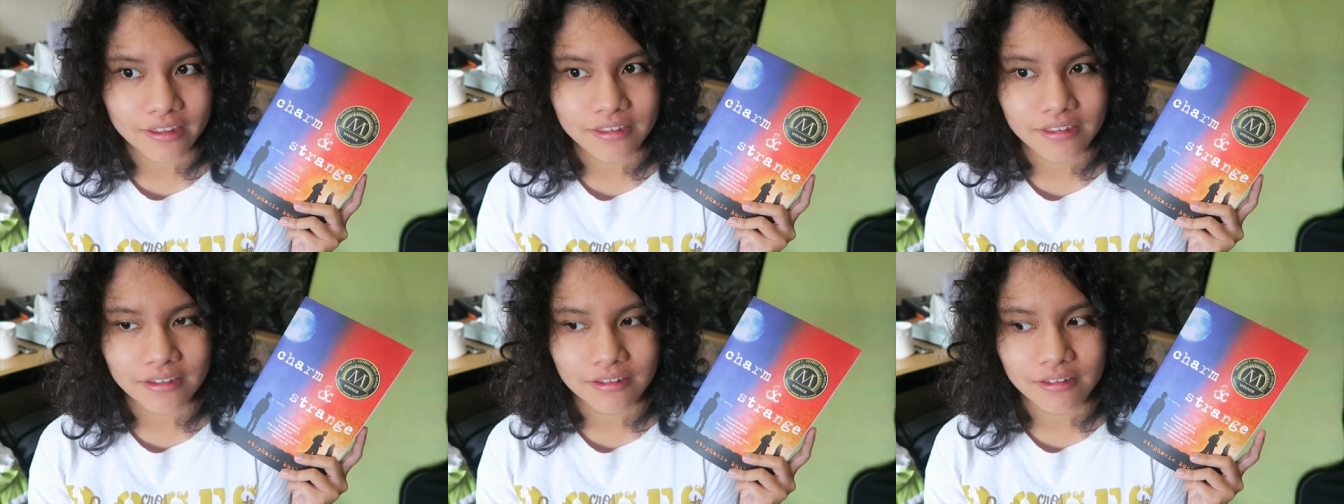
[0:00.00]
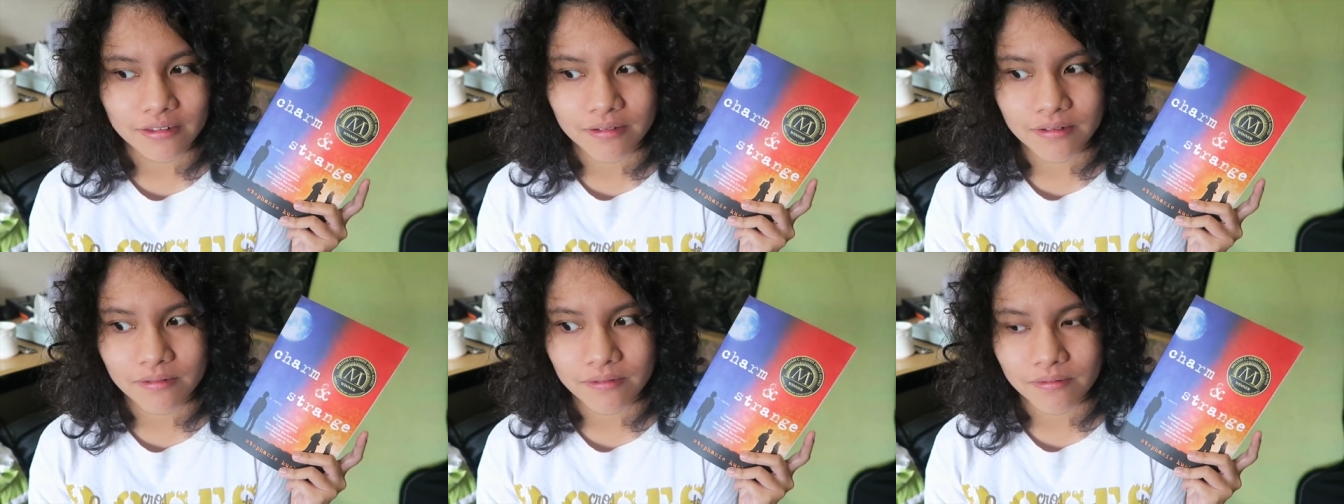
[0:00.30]
I think
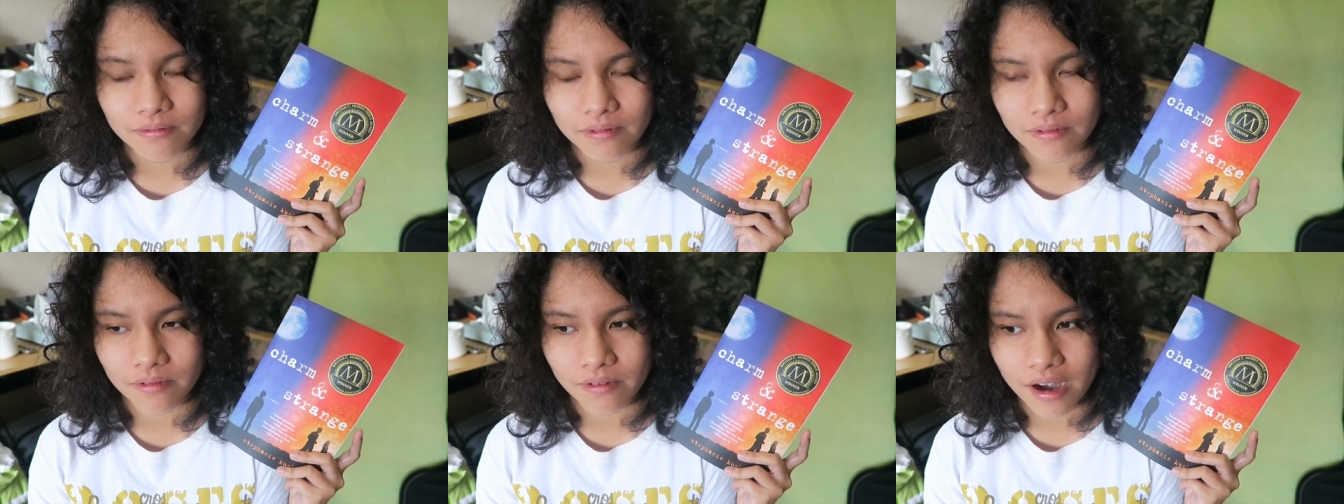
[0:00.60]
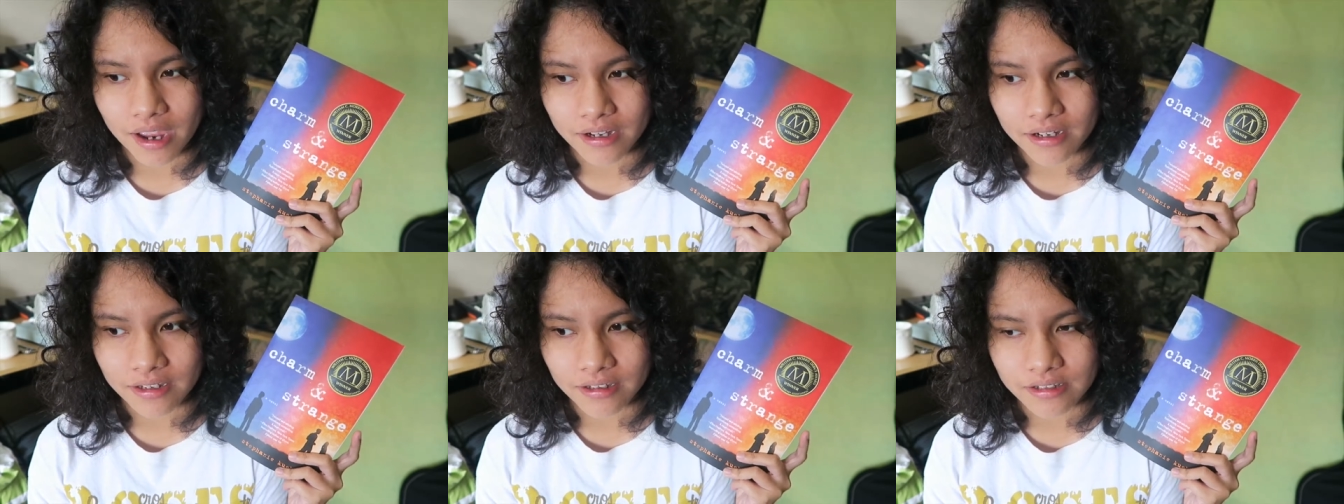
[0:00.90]
the, the
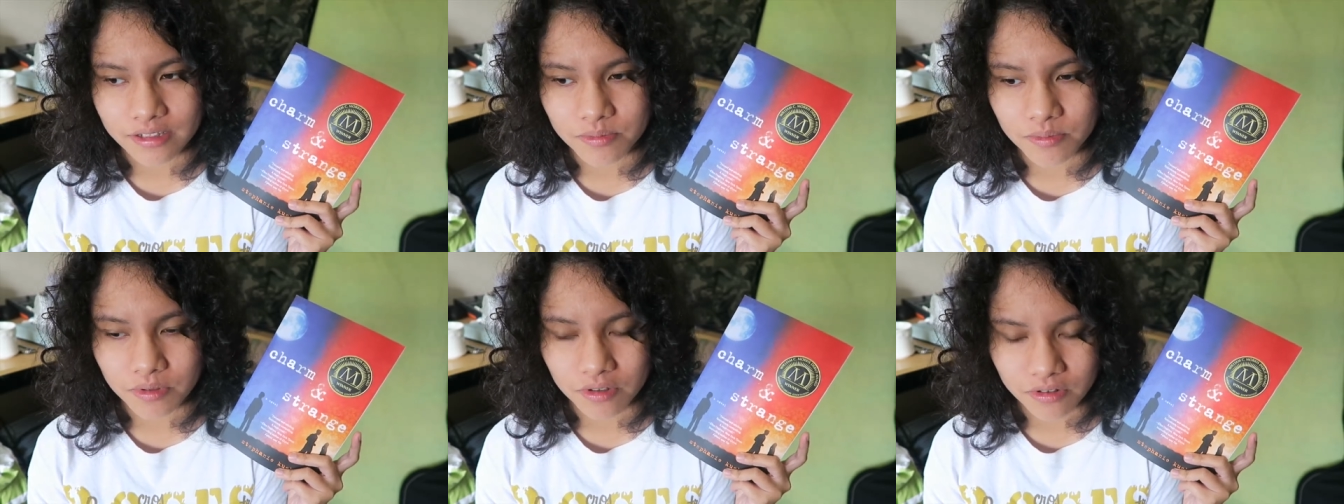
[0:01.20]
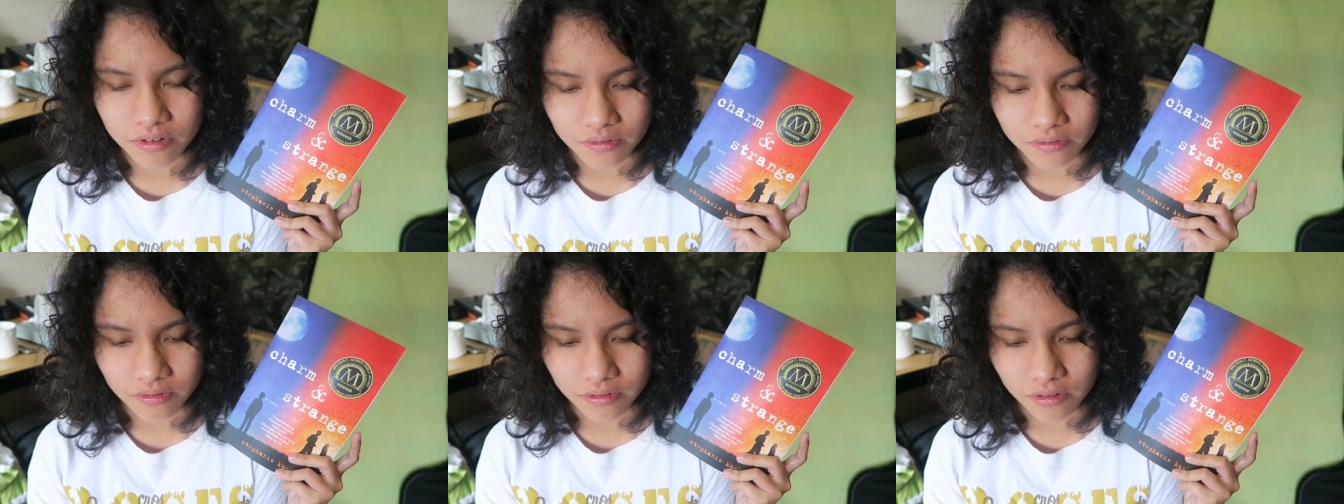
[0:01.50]
writing is
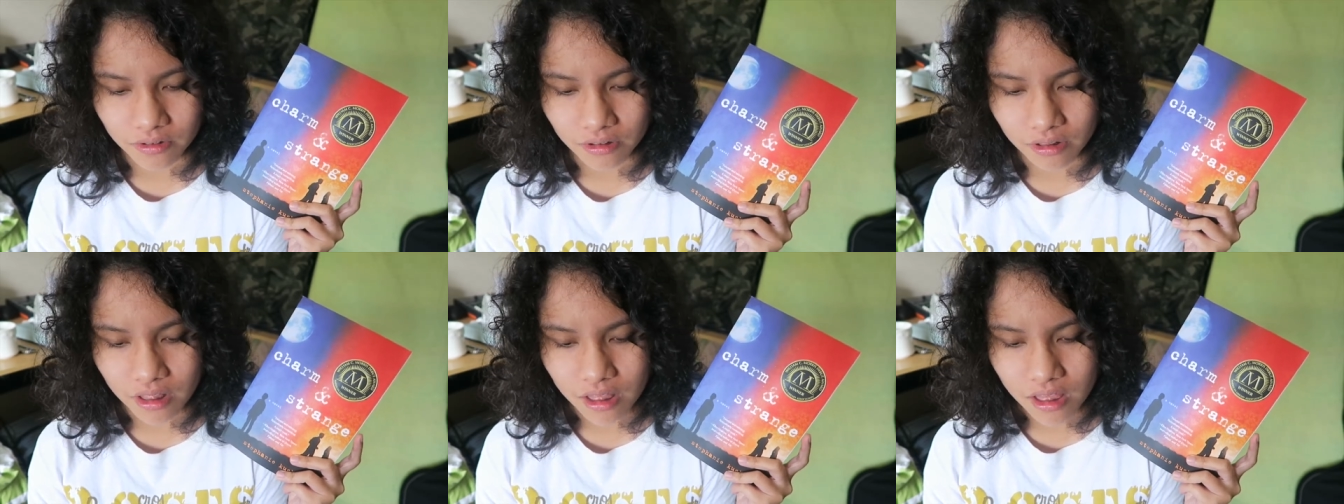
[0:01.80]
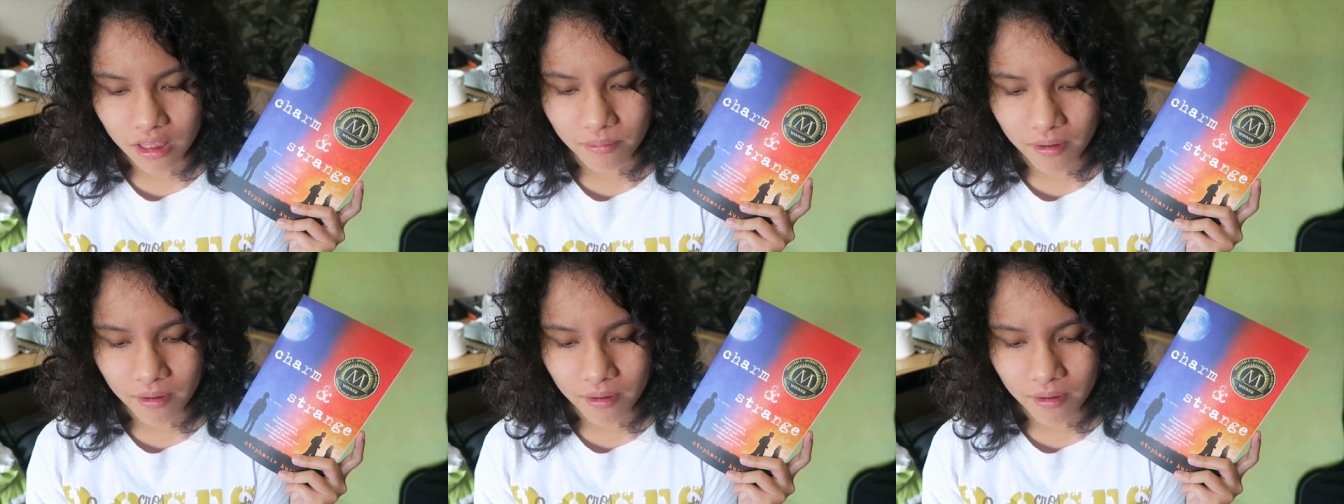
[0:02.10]
beautiful,